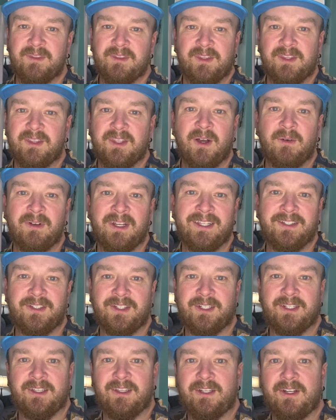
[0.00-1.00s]
Don't listen
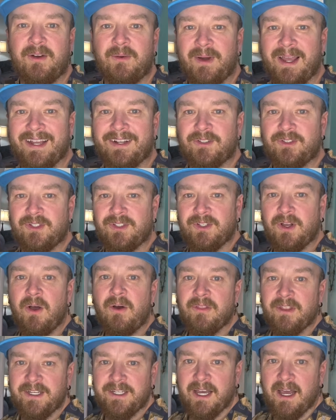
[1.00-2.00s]
to the directions all
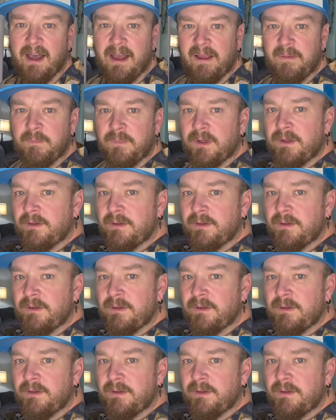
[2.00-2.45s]
the time.